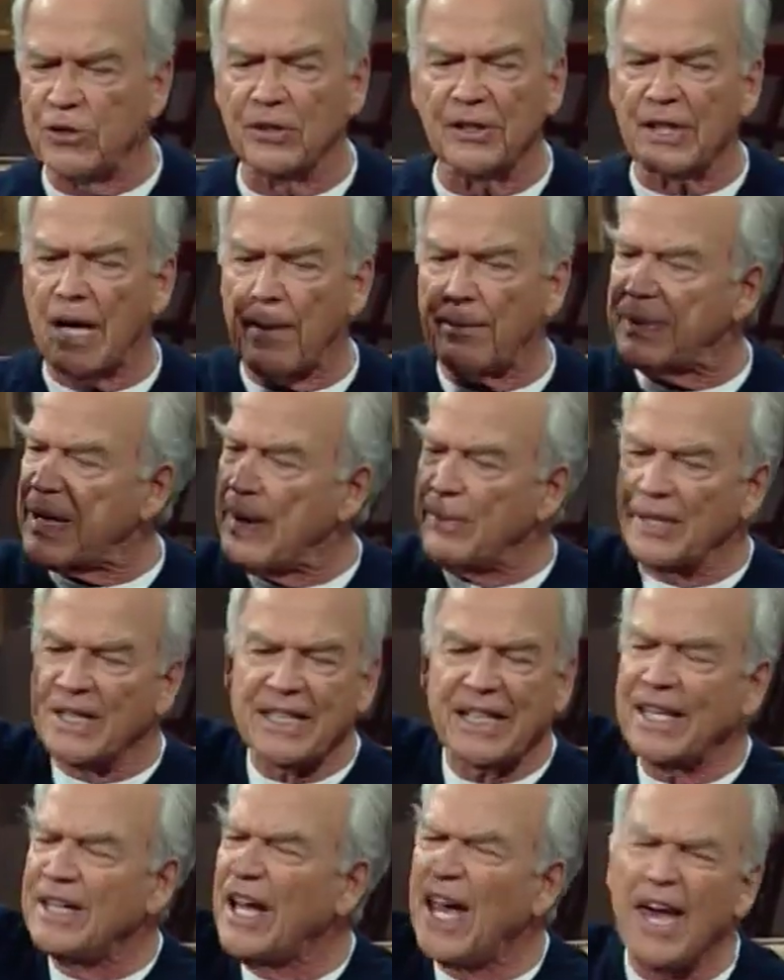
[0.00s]
you'll not be able to
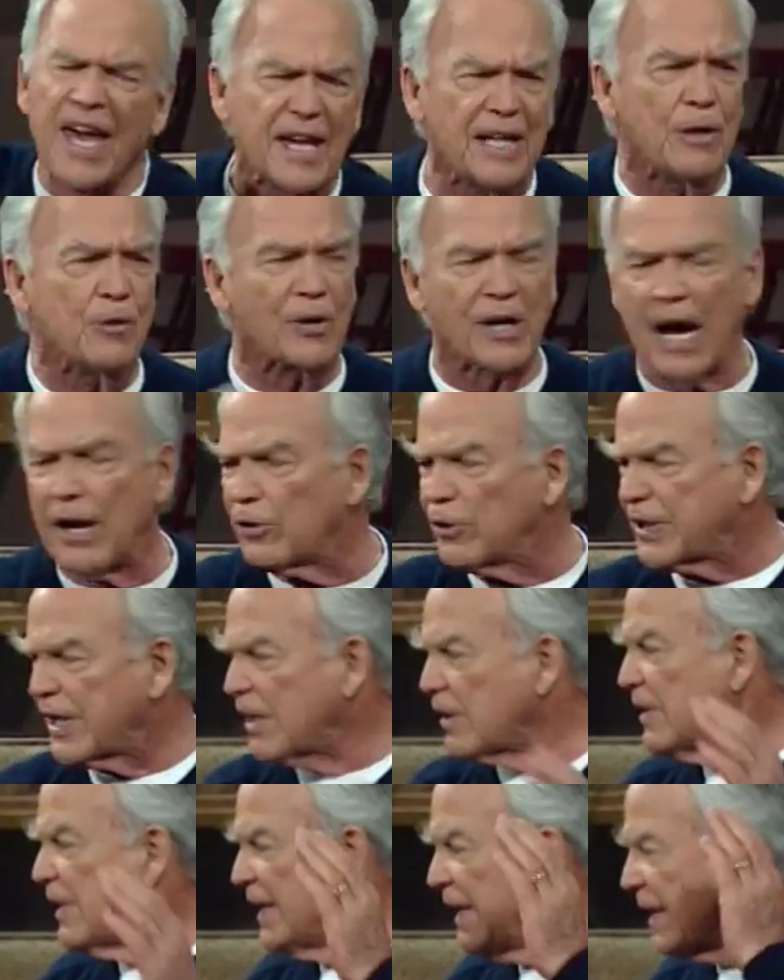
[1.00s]
get anywhere. I don't
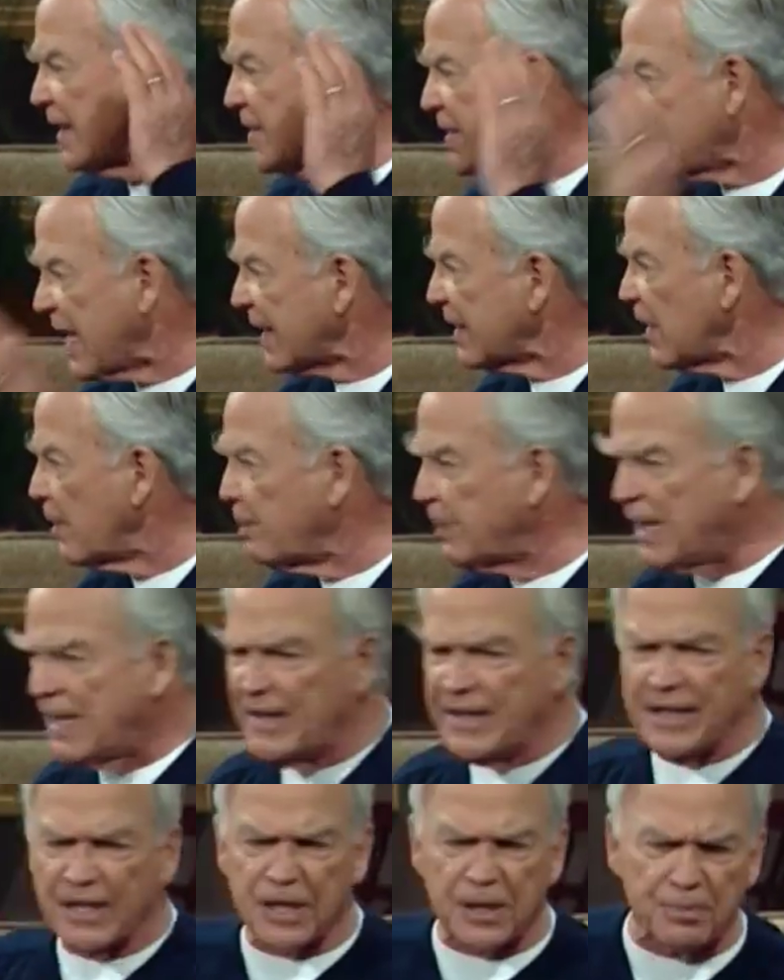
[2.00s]
care
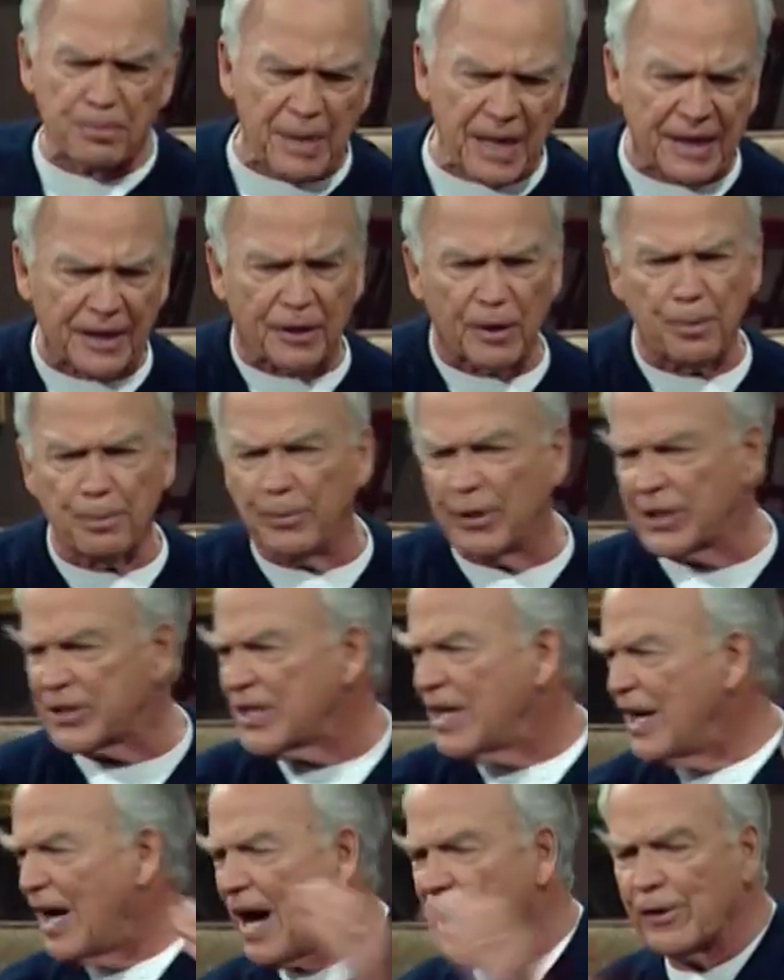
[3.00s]
encyclopedias, medical books,
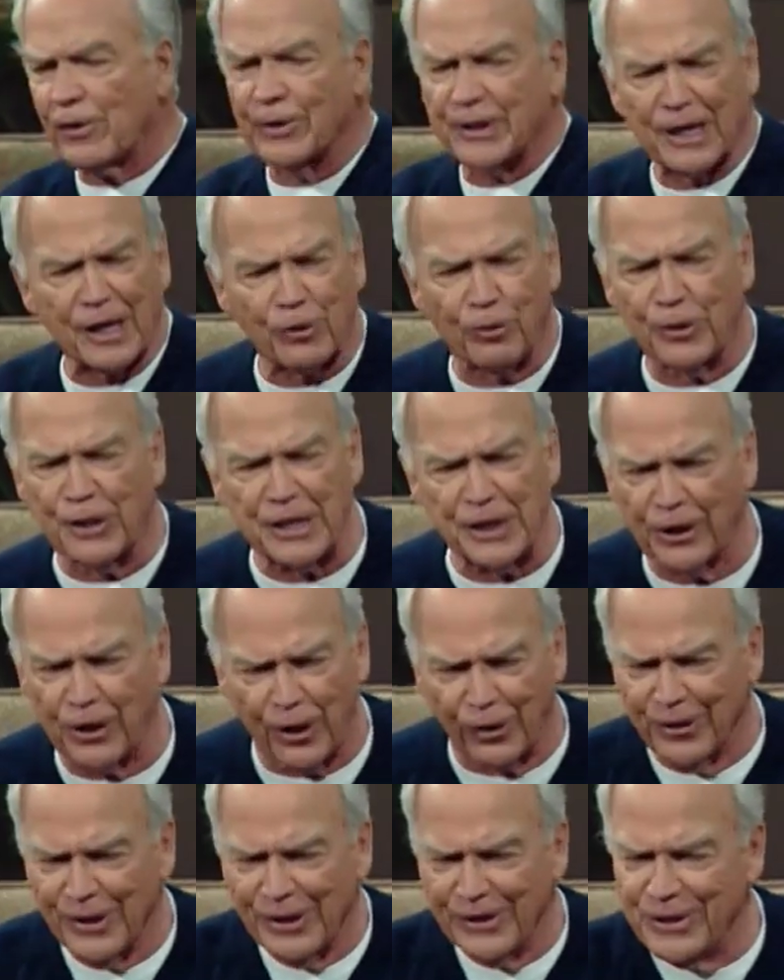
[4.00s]
I don't care where you
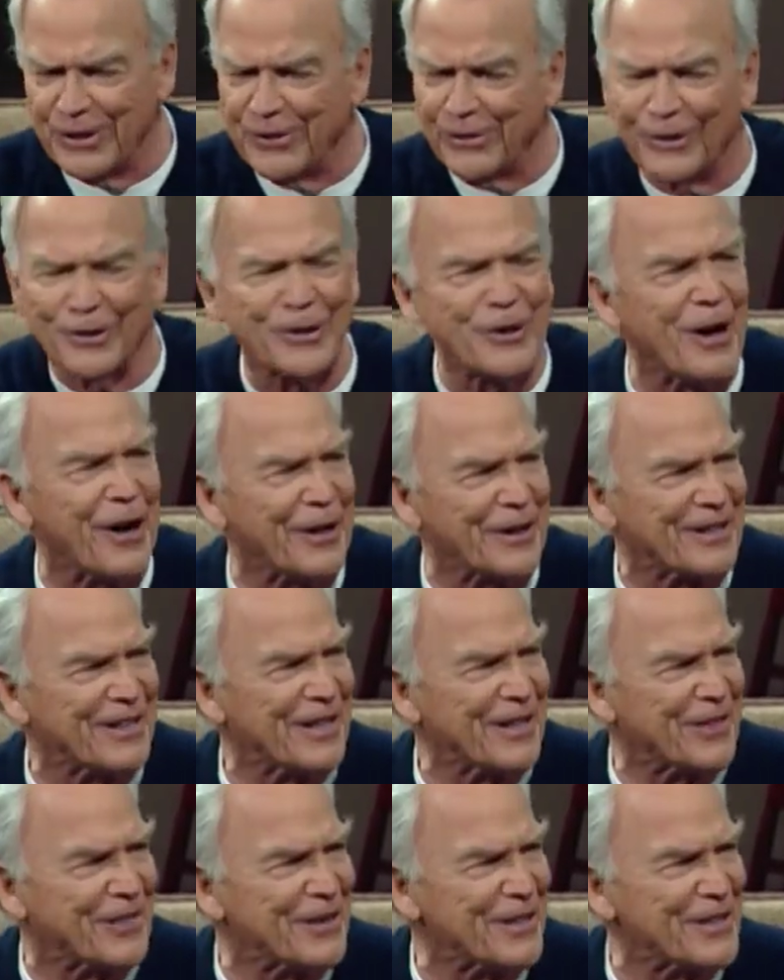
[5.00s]
go. You'll not
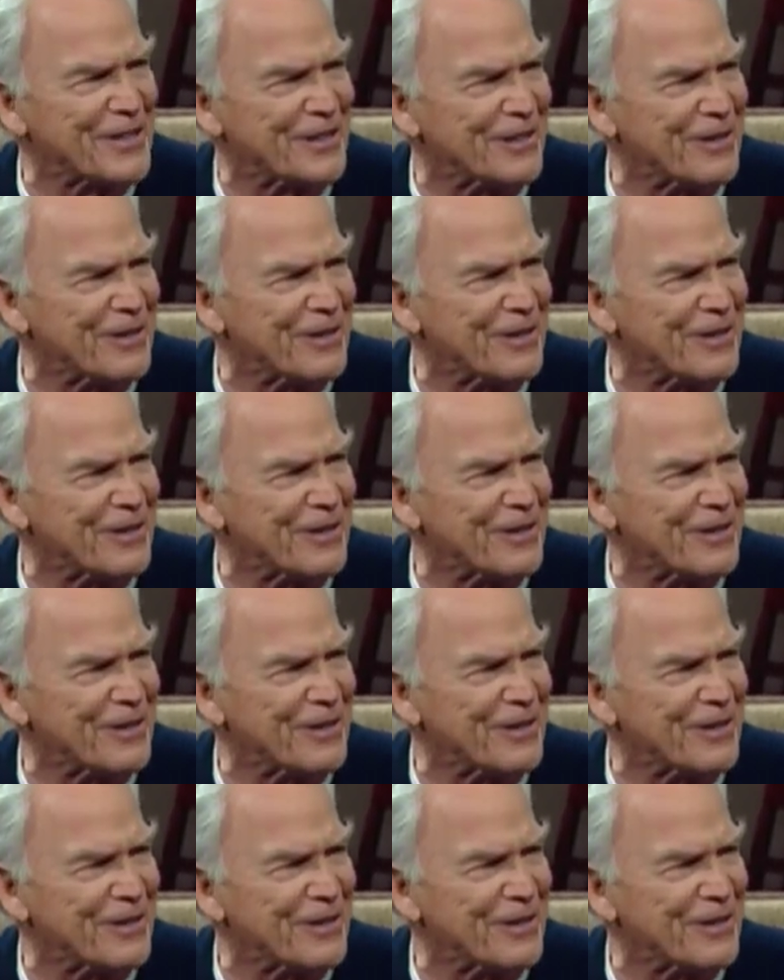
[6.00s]
get this